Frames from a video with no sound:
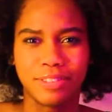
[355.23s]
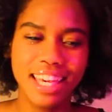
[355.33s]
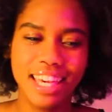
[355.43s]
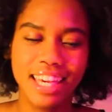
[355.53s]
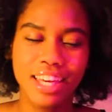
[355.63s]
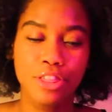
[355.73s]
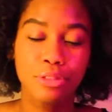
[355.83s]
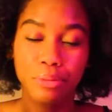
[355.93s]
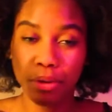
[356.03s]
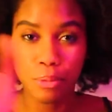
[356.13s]
he
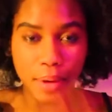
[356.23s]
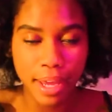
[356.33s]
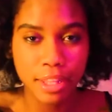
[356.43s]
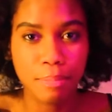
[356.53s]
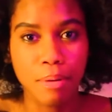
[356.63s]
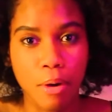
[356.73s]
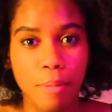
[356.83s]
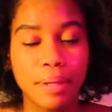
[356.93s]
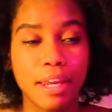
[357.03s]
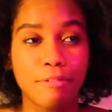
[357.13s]
threw away the
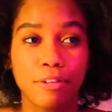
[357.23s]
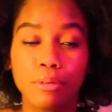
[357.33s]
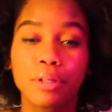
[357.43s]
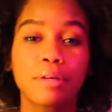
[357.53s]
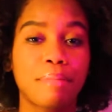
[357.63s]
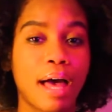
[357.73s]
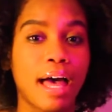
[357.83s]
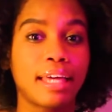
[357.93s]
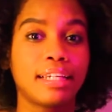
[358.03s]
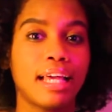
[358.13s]
poem. And I feel really
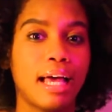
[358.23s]
bad.